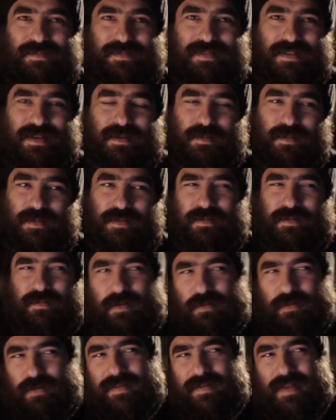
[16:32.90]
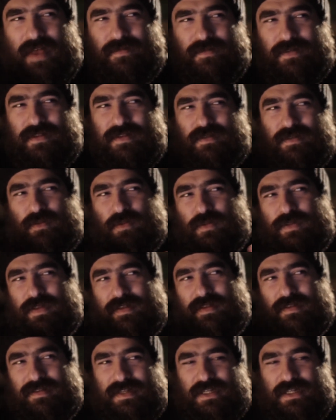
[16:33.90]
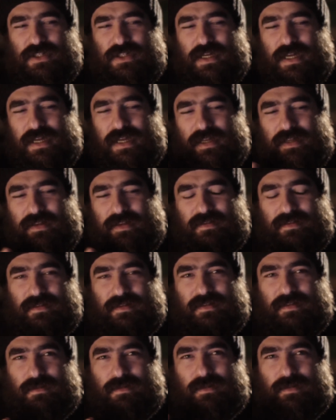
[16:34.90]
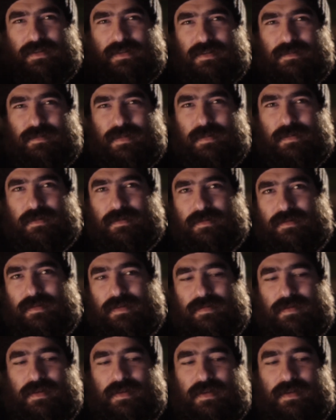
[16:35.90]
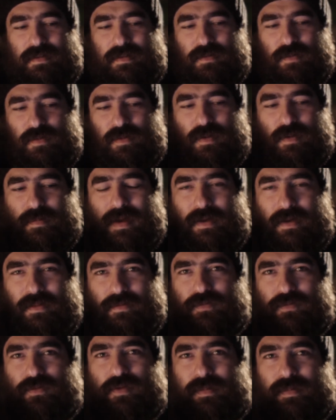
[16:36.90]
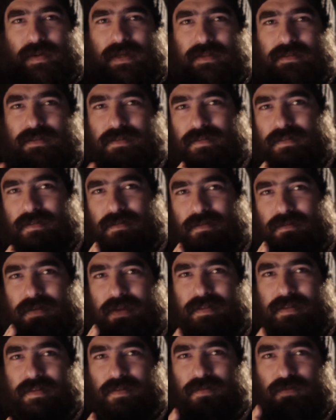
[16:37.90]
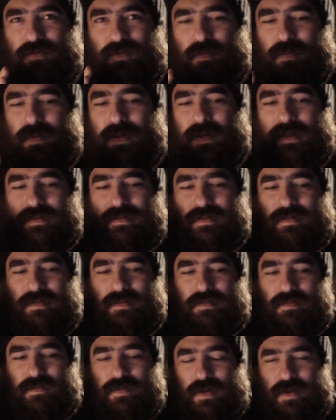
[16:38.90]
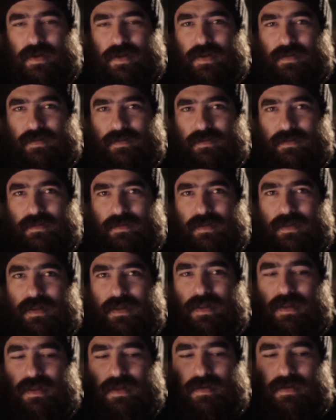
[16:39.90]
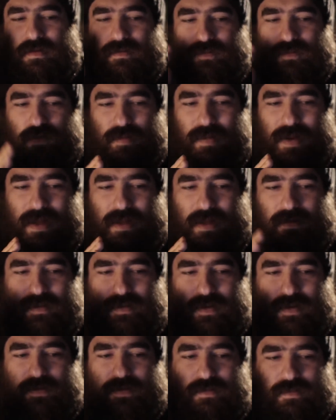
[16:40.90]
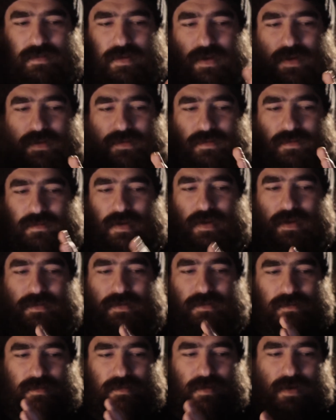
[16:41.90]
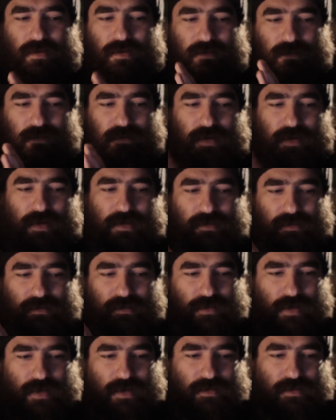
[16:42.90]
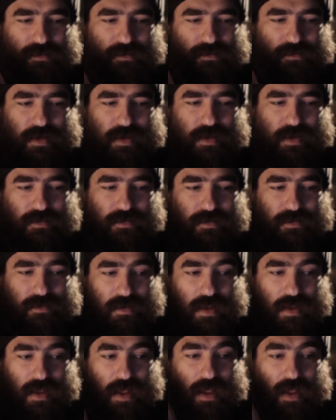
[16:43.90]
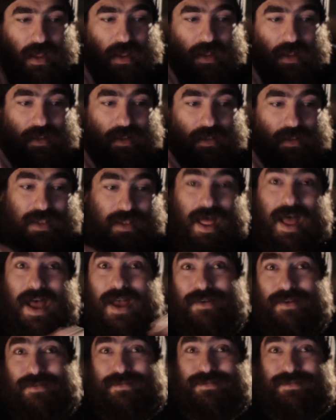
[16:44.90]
Because Chris Evans and all these DJs and all these people on TV, it's all about the format and creating a format and rehearsal. Format, rehearsal, rehearsal, rehearsal, rehearsal, rehearsal, rehearsal, rehearsal, live.